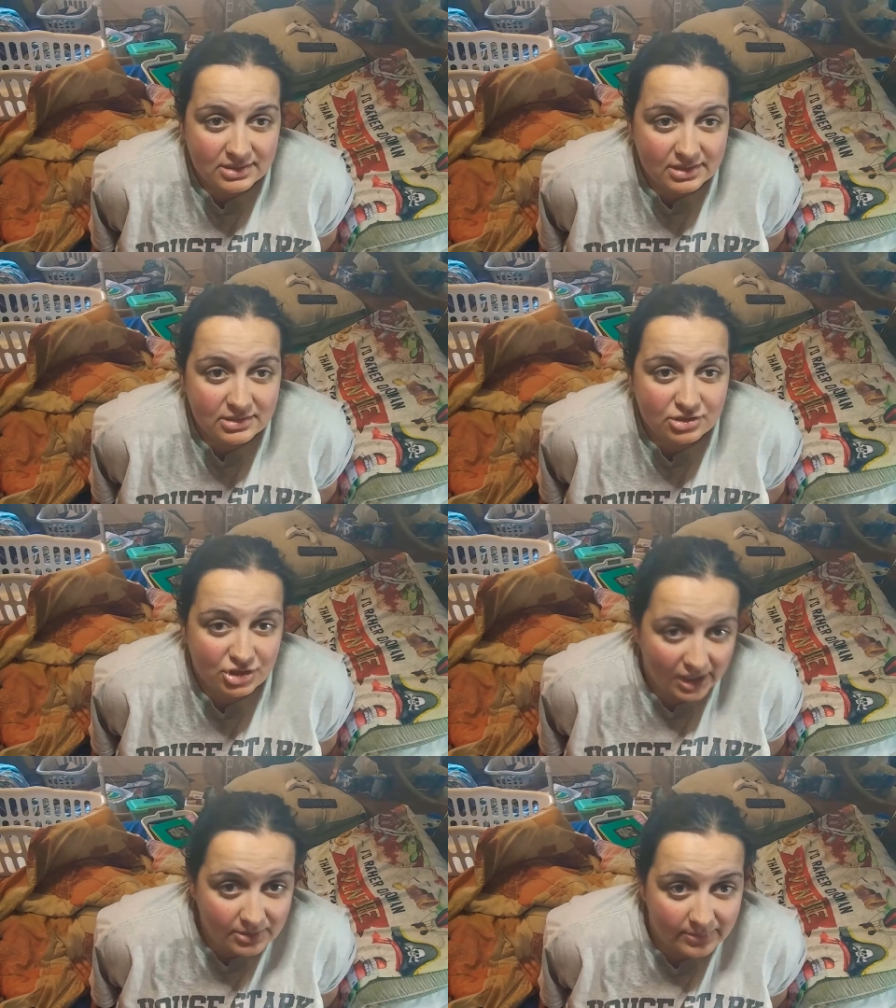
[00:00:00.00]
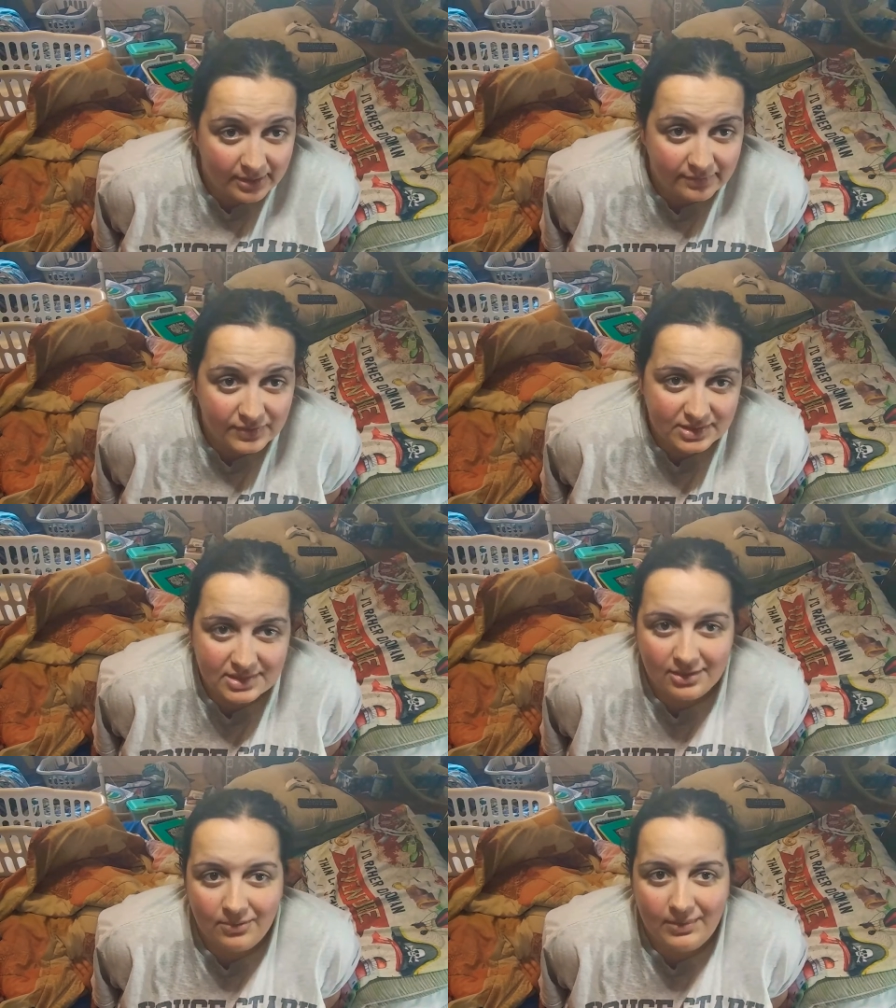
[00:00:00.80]
since January of this
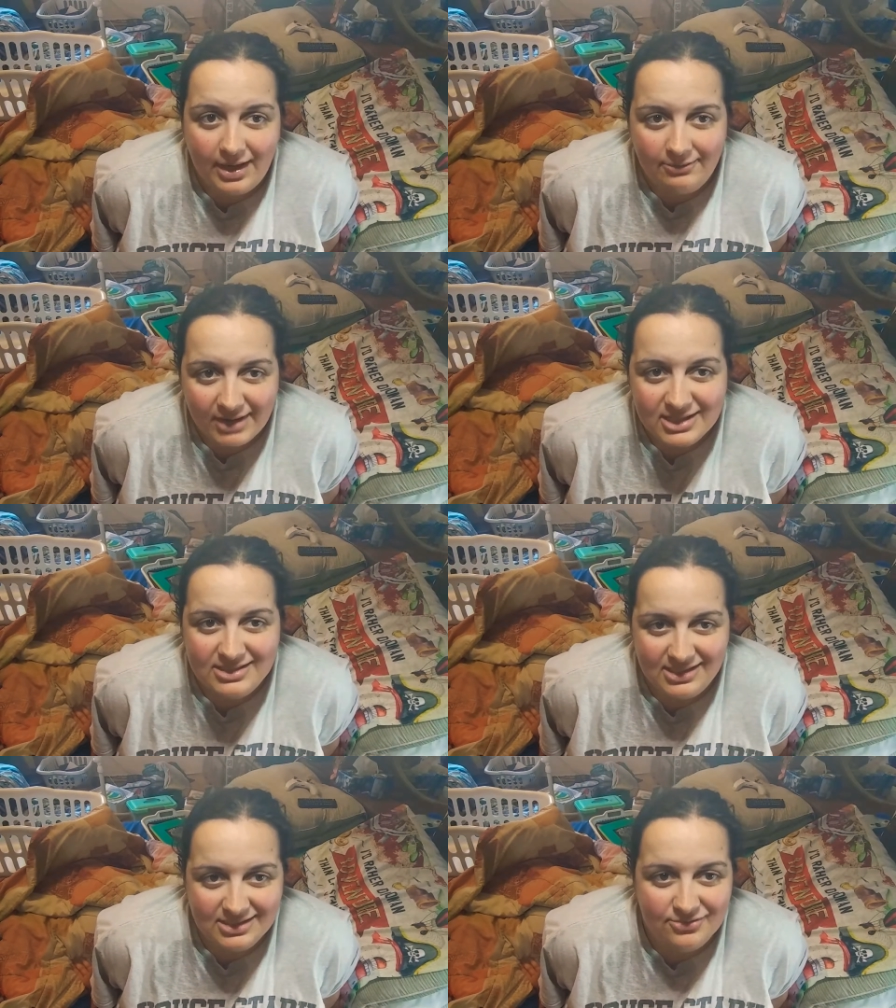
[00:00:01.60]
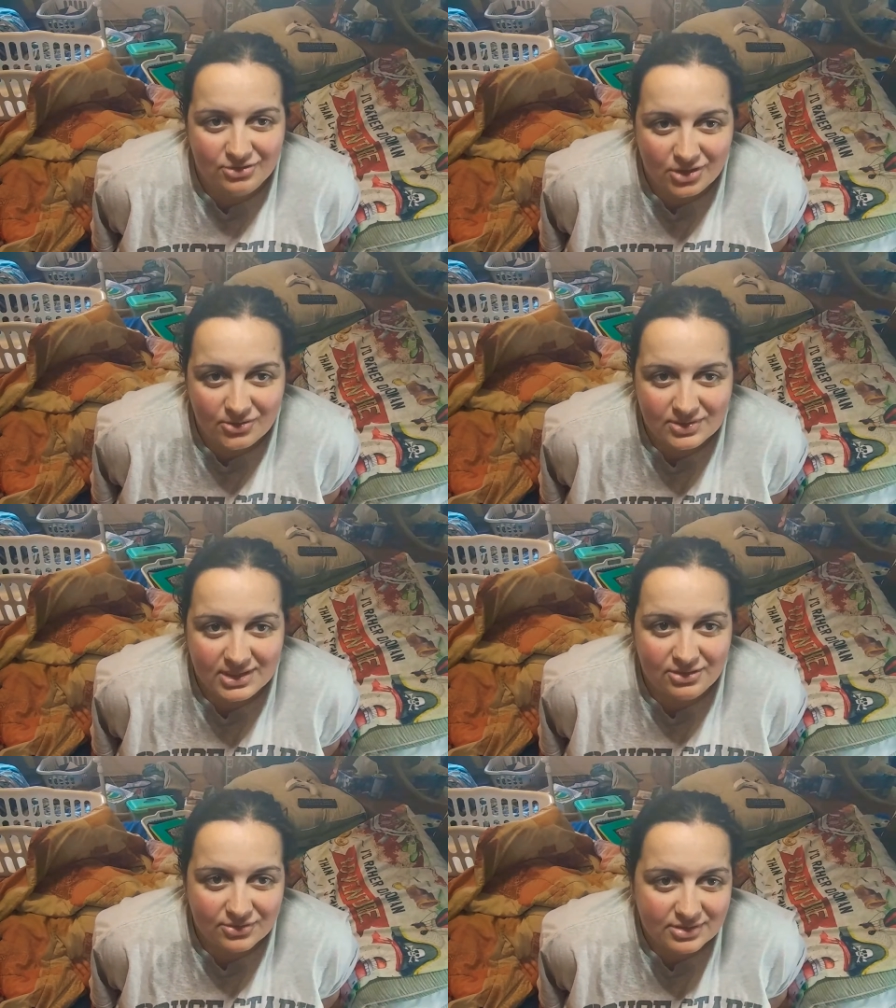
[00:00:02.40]
year when I read Six of Crows
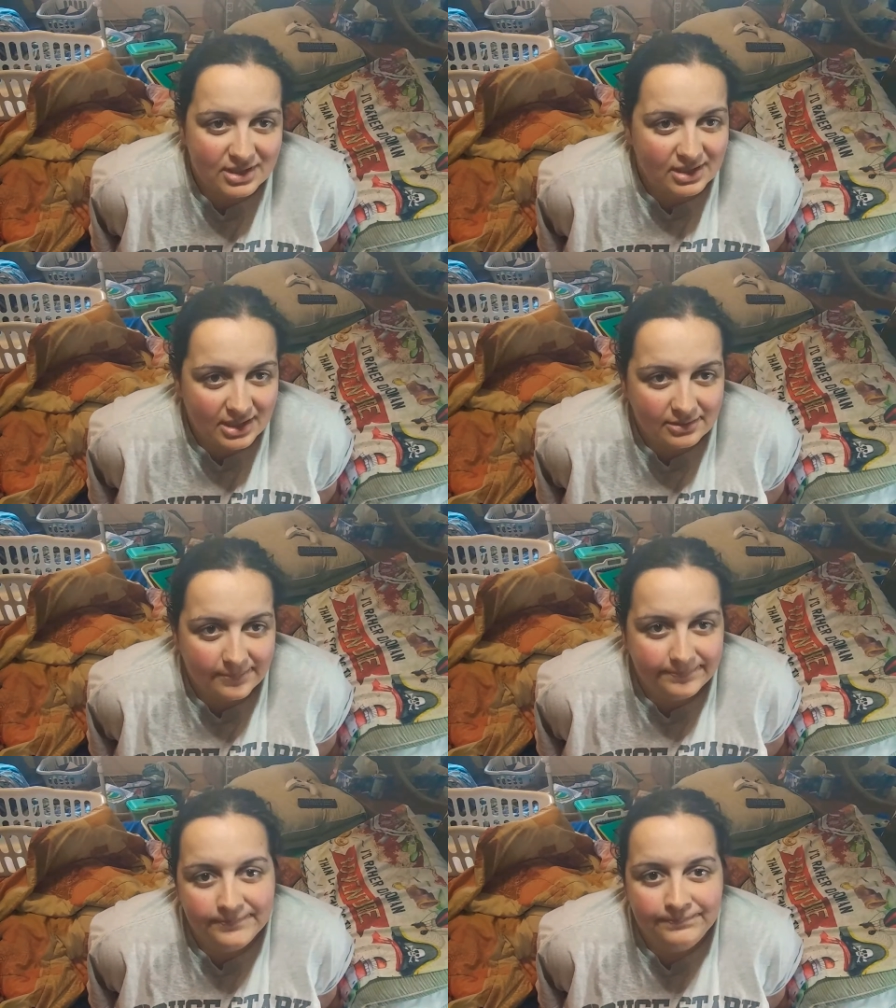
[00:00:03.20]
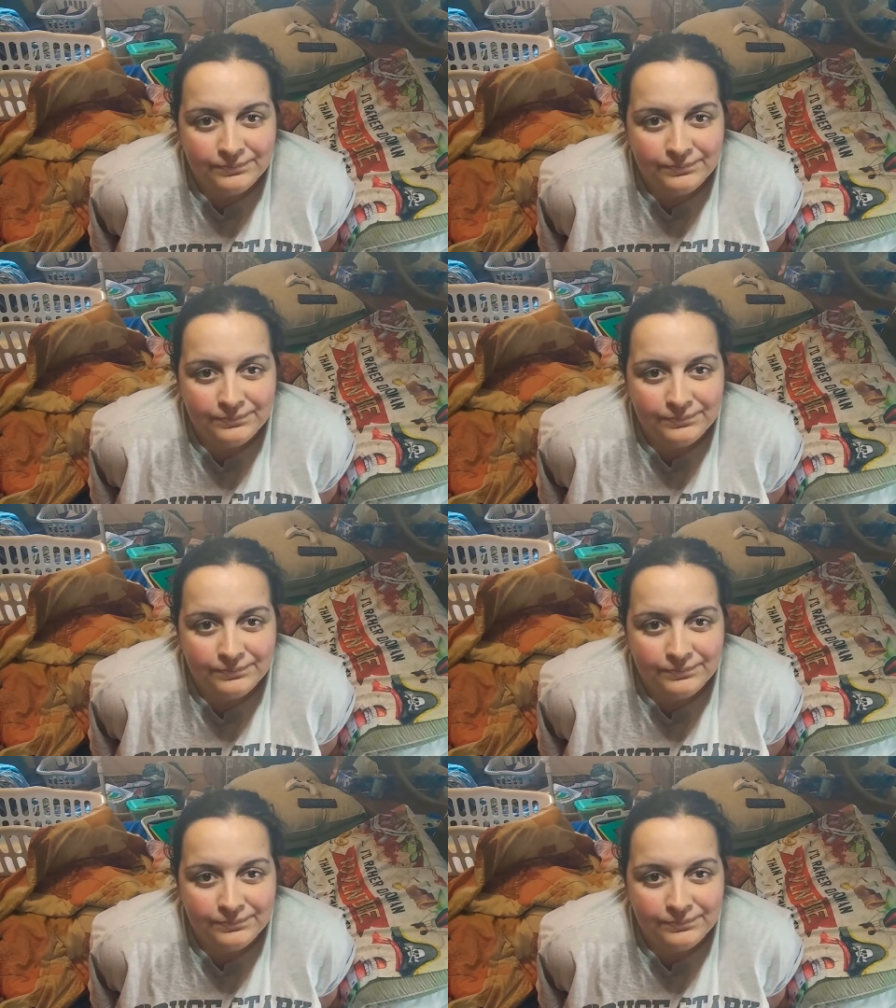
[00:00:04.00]
and Crooked Kingdom.